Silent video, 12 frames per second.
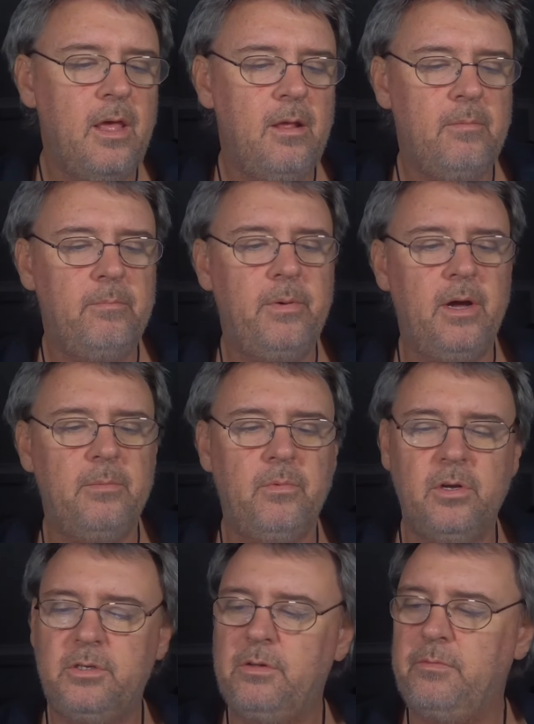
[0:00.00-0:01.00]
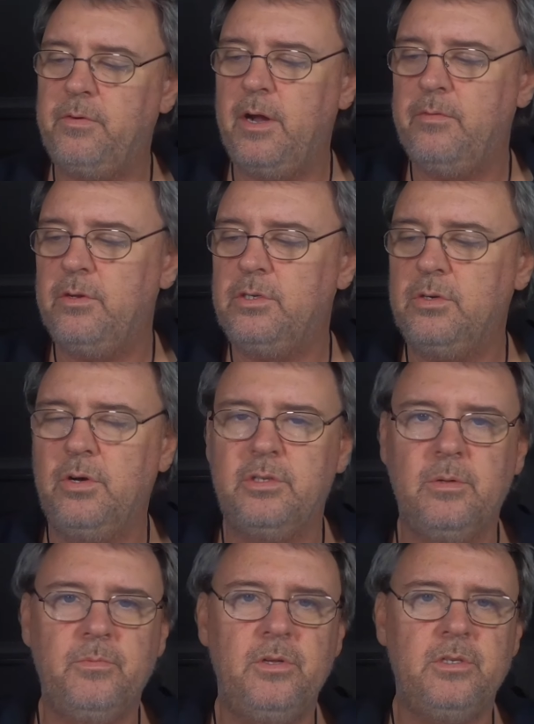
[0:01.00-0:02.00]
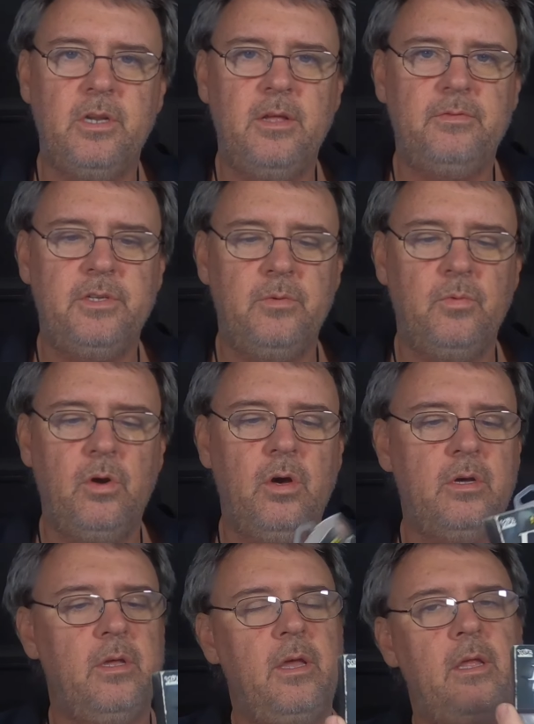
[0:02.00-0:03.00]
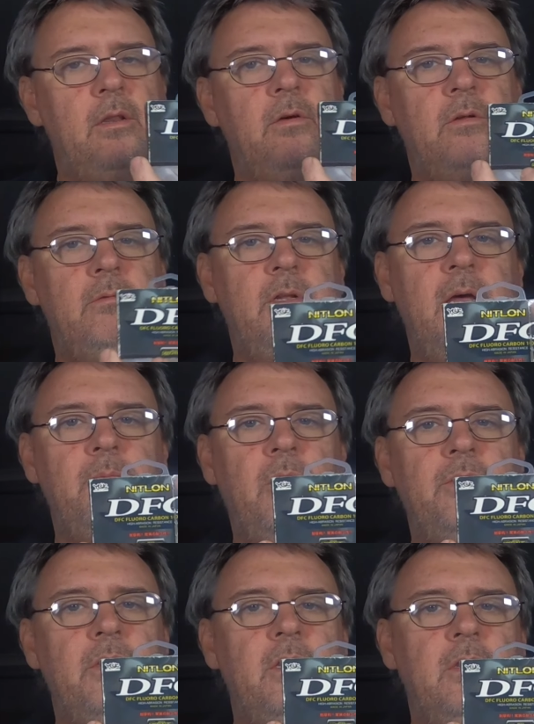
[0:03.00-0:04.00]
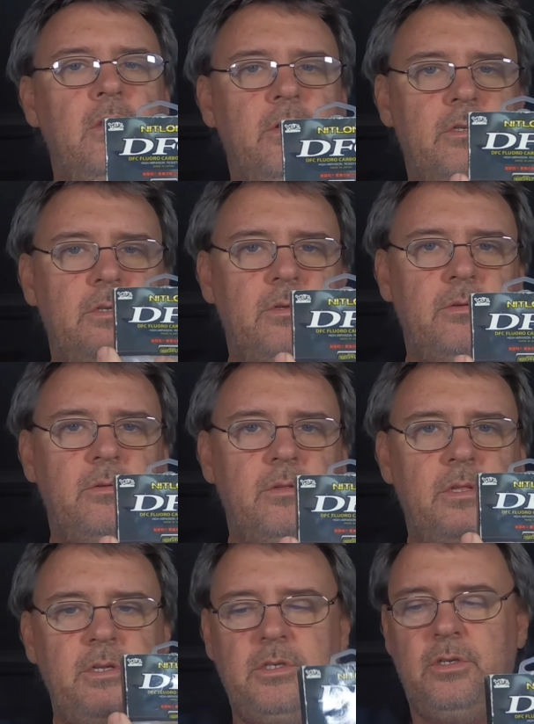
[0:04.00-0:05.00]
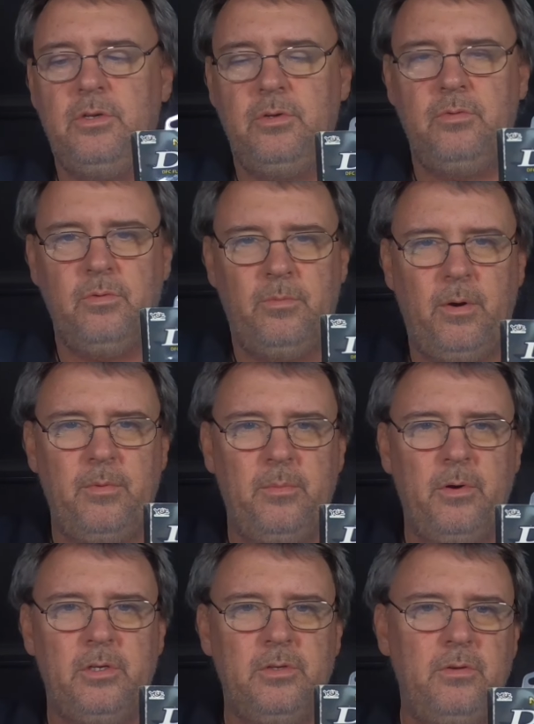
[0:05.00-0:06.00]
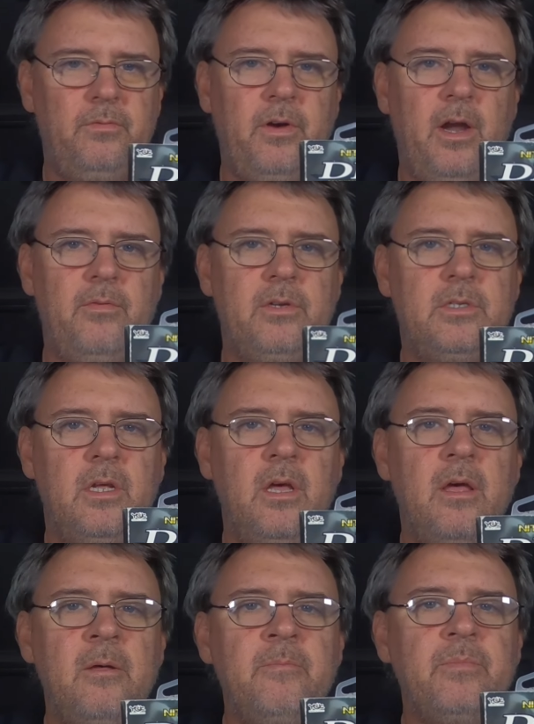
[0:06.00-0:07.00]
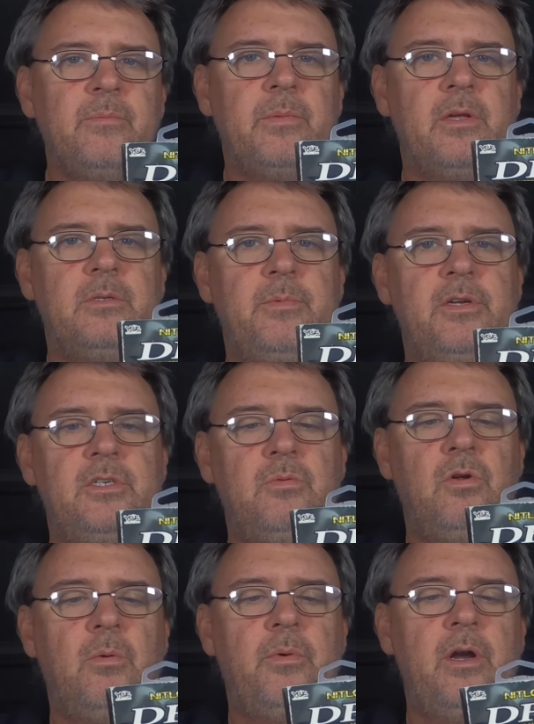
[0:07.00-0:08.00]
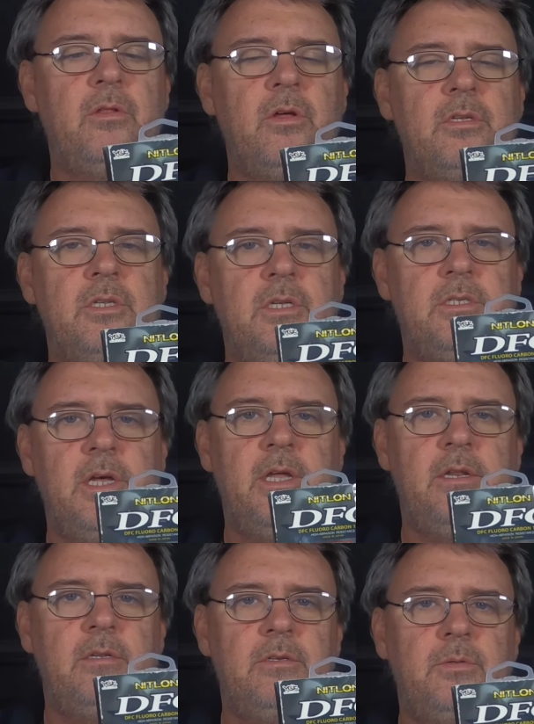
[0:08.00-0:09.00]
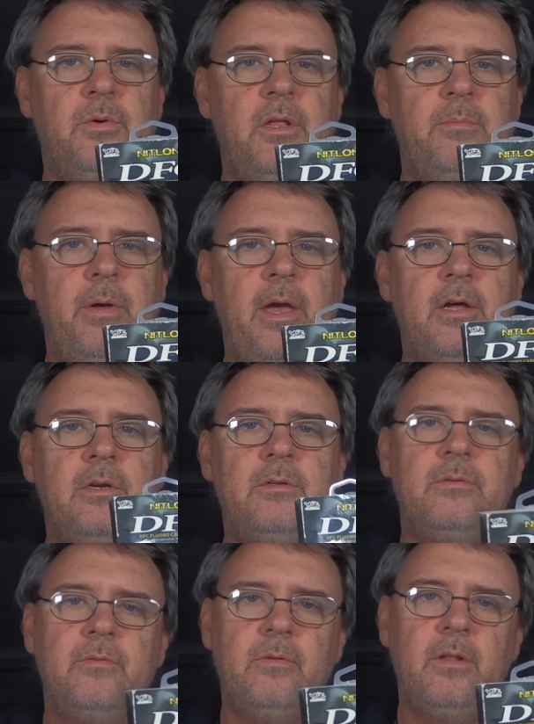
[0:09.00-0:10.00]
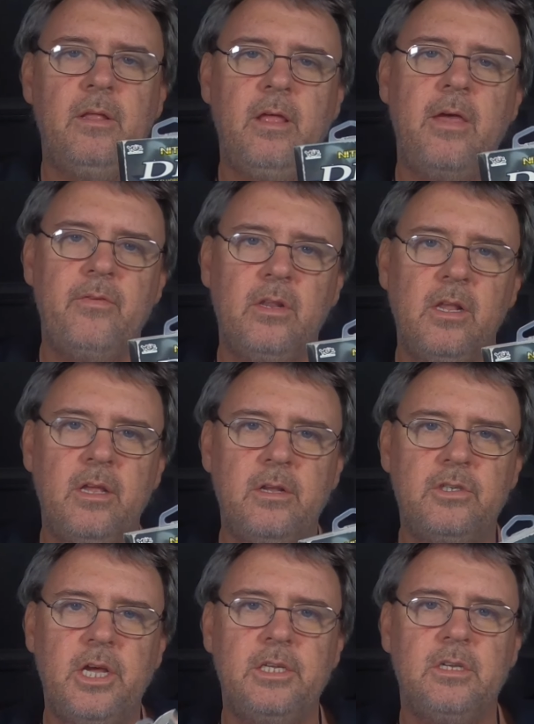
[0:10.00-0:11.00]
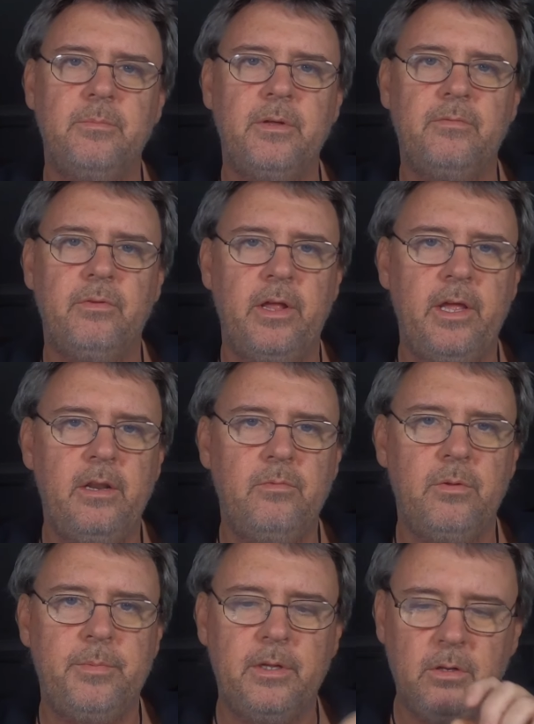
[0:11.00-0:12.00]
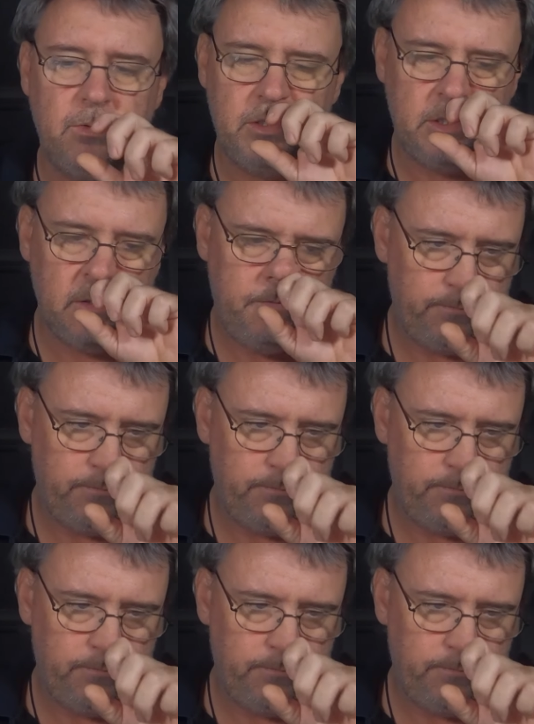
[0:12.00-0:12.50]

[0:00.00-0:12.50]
But my 2 favourite choice, I'm using FC Rock, and I don't mind the Nitlon too. These 2 are probably my 2 favourites, especially when I'm running like 16 to 20 pound heavy leader, chasing a big flathead with big lures.